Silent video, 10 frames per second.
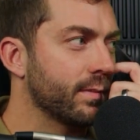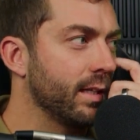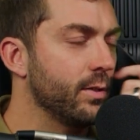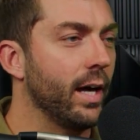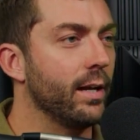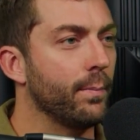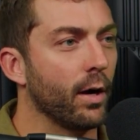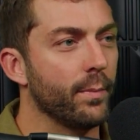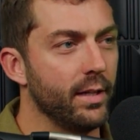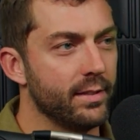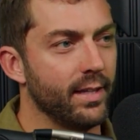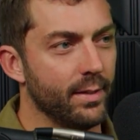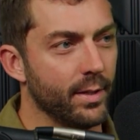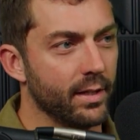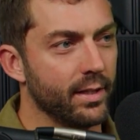So I had an apartment in Santa
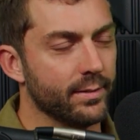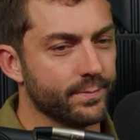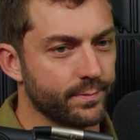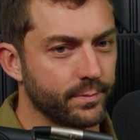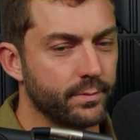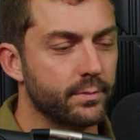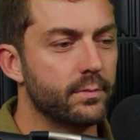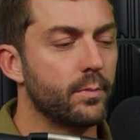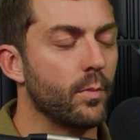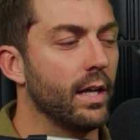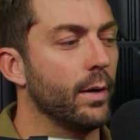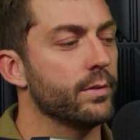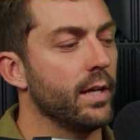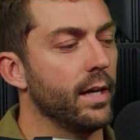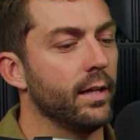Monica, and I was
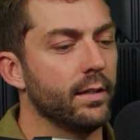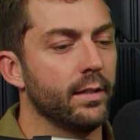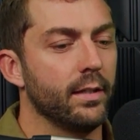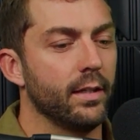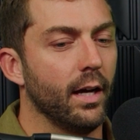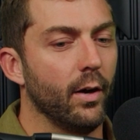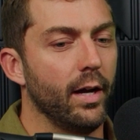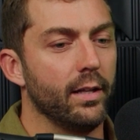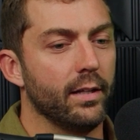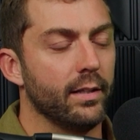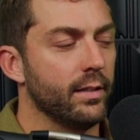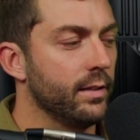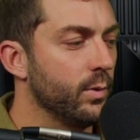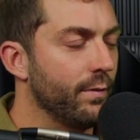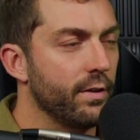like, all right,
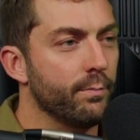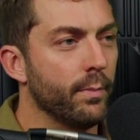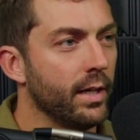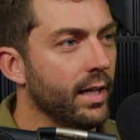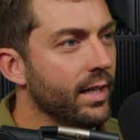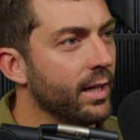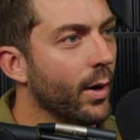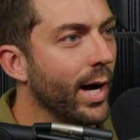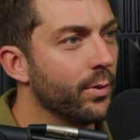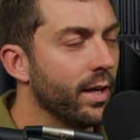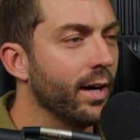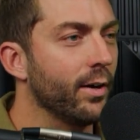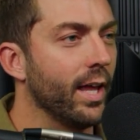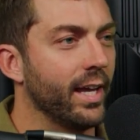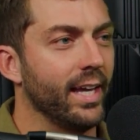Do I have enough money to go out there?
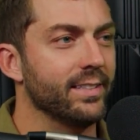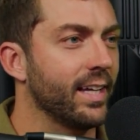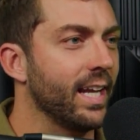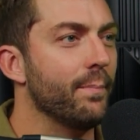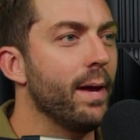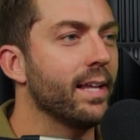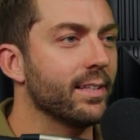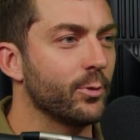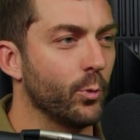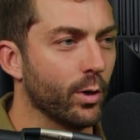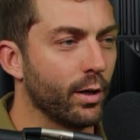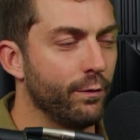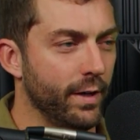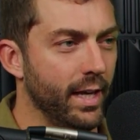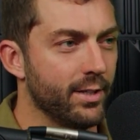Like, can I make this work
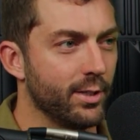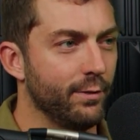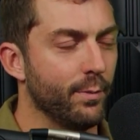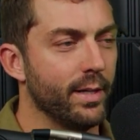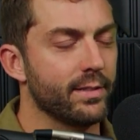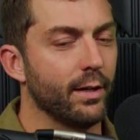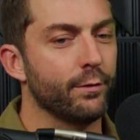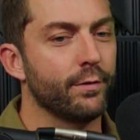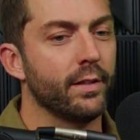financially for myself?